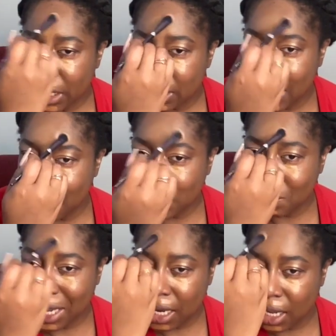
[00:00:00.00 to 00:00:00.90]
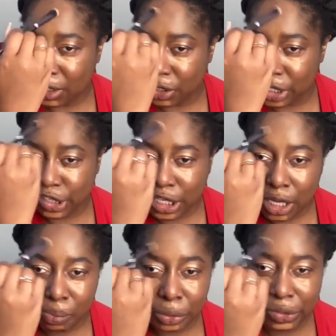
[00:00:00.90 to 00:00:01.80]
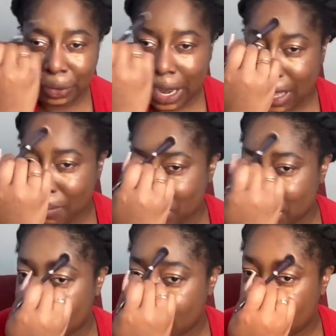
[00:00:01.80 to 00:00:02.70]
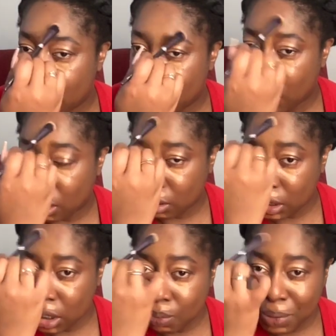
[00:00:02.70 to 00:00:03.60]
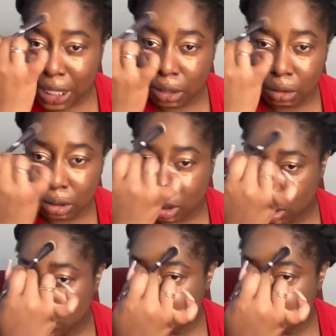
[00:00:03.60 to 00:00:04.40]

that was my doctor and she done prescribed me all these pills.